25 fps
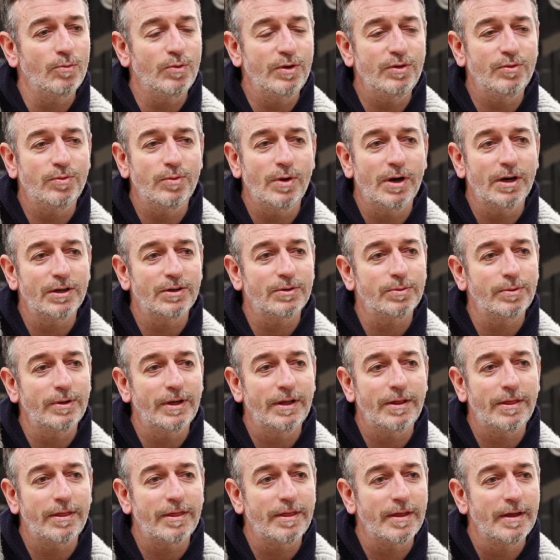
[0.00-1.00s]
We've worked
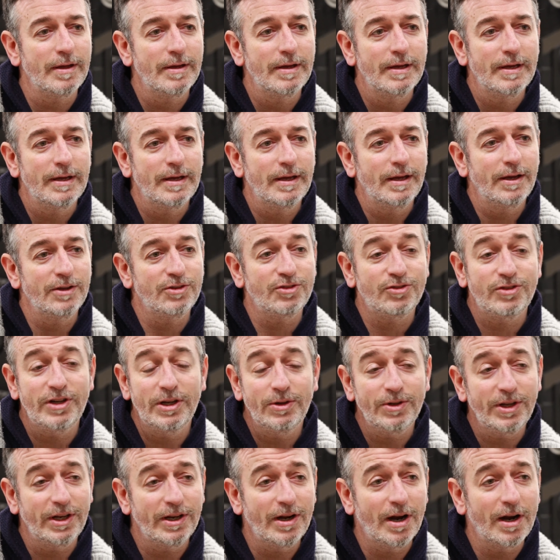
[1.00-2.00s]
with
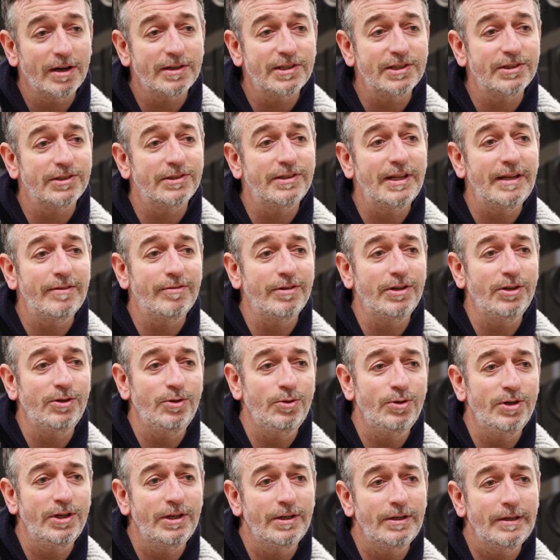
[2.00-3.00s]
Australian artist David
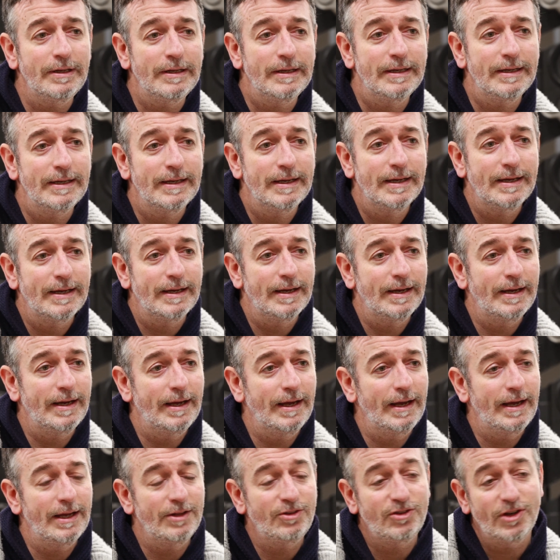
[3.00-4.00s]
Noonan,
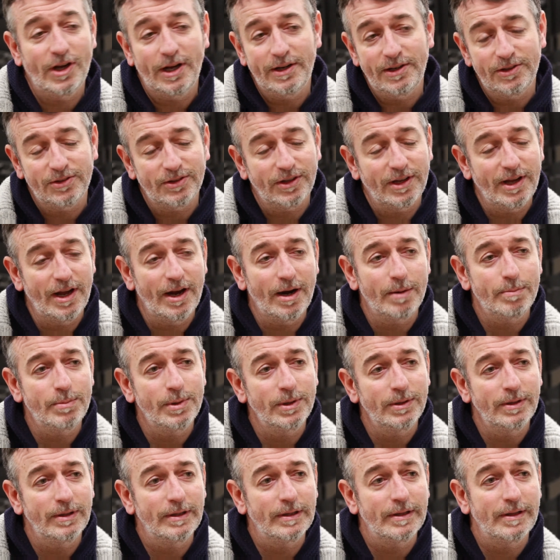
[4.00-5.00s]
Janice
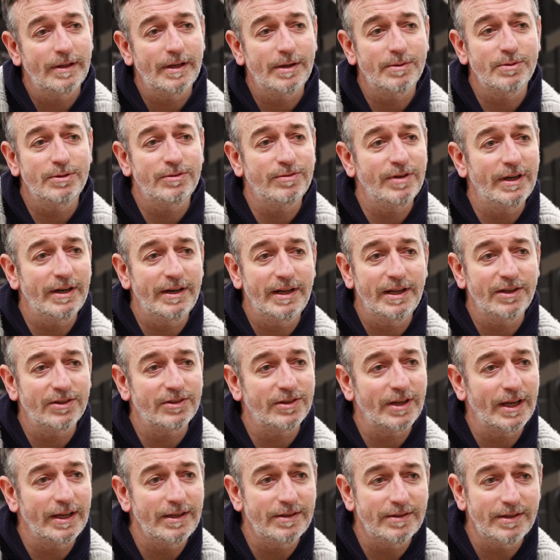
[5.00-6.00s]
Kerbal. That was very
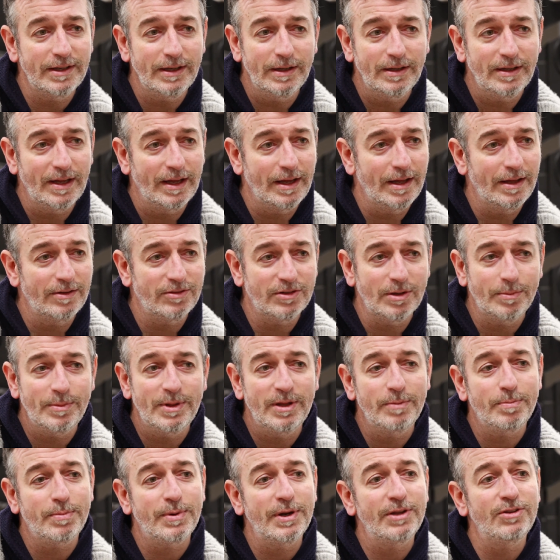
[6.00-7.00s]
exciting. Some of
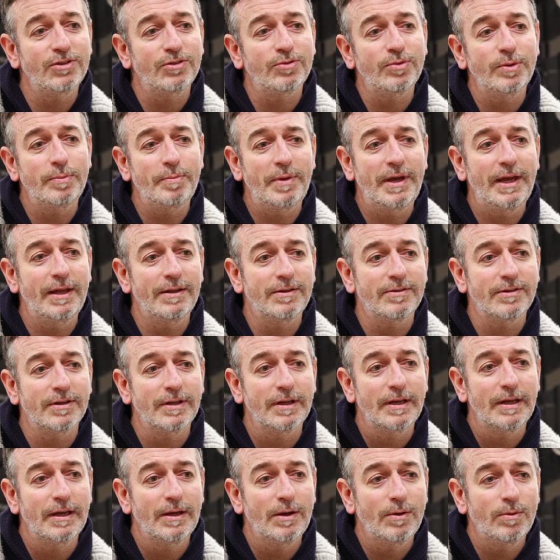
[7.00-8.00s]
the prints we made
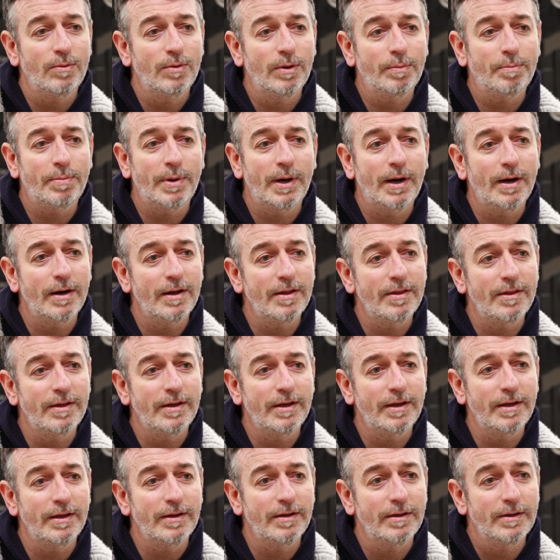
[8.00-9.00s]
were part of
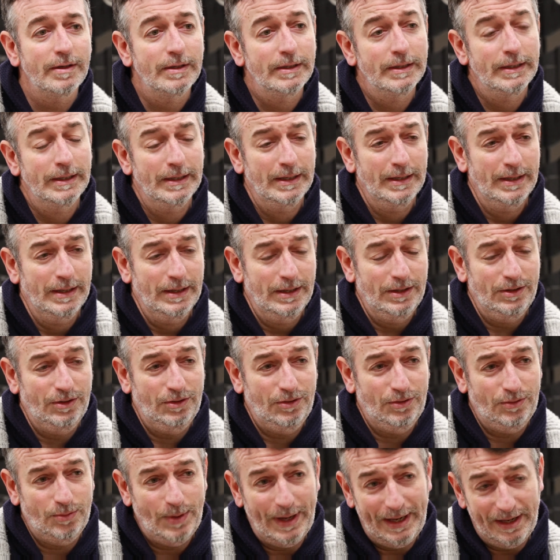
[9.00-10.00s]
the
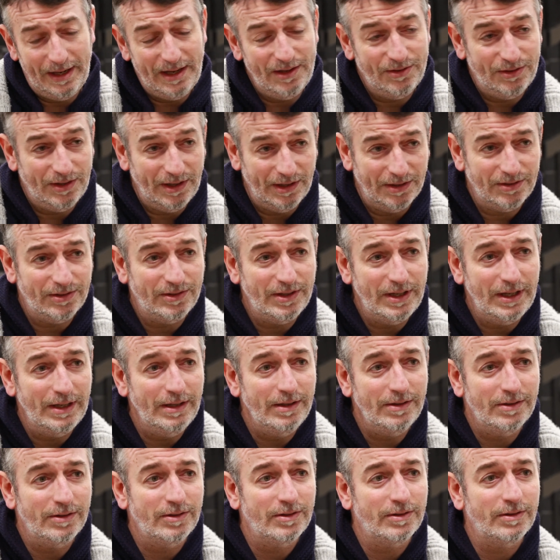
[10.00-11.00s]

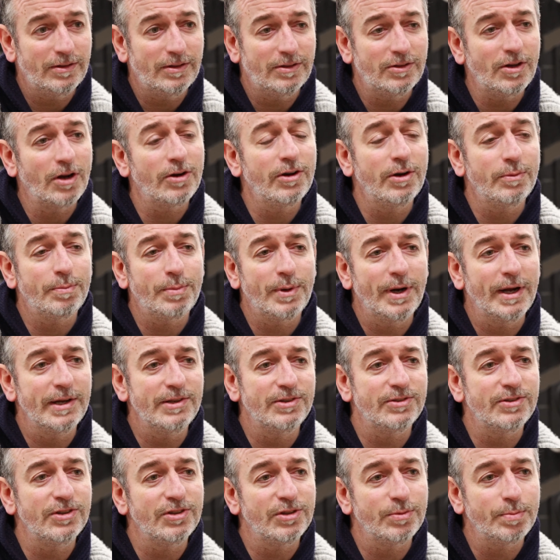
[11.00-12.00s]
2016 Turner
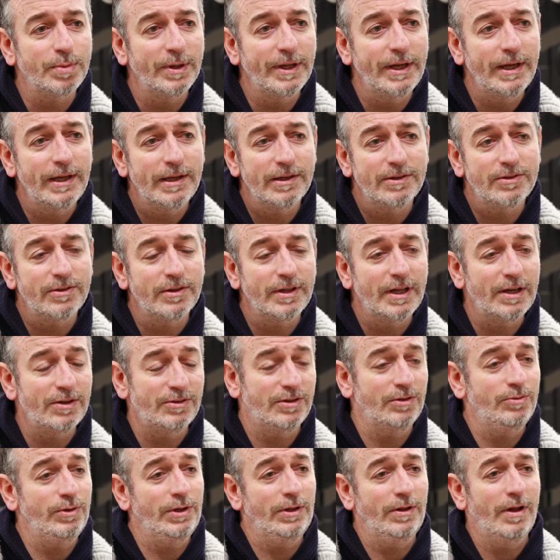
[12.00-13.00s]
Prize display, so that was
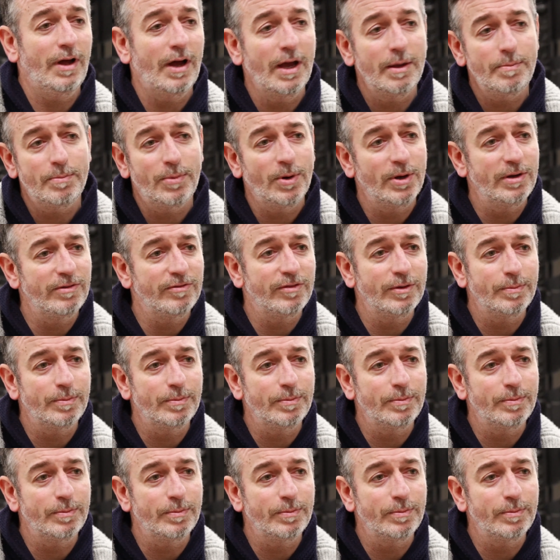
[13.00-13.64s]
a real high point for